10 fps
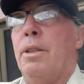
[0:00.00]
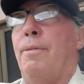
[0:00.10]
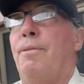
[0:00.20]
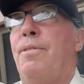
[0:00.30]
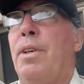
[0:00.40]
the
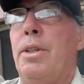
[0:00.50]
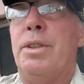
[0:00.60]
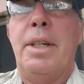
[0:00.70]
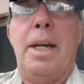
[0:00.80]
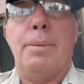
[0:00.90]

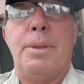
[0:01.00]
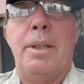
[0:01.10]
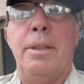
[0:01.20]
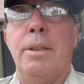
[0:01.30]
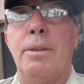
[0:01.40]
further
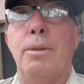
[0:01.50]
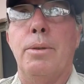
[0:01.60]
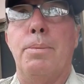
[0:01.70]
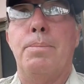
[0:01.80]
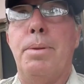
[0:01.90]
out
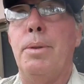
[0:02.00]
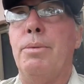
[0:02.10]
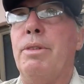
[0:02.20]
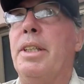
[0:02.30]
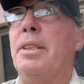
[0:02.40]
your
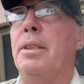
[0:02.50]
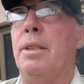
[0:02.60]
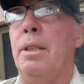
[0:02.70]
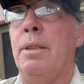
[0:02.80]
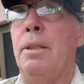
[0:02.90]
pruner
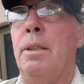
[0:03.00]
is,